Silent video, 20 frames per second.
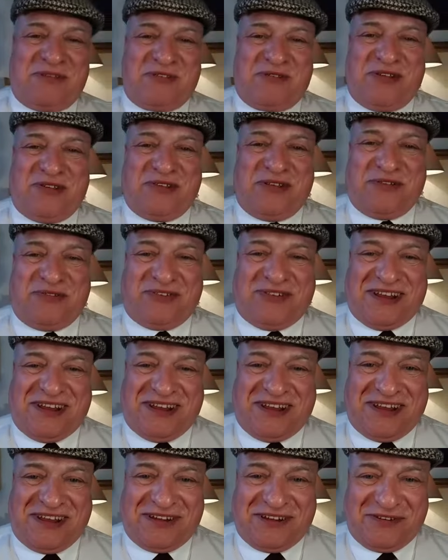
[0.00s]
it, Williams,
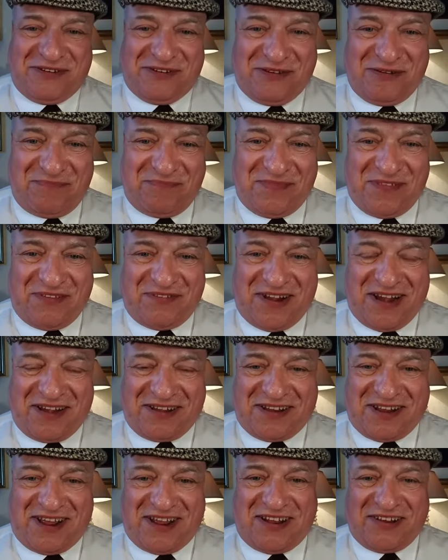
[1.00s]
Dinky Doo.
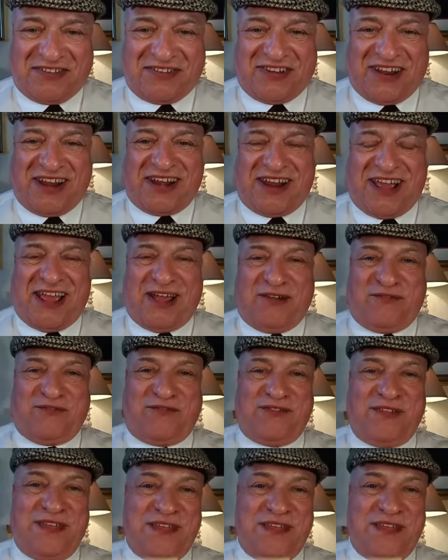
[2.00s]
Red card sent off.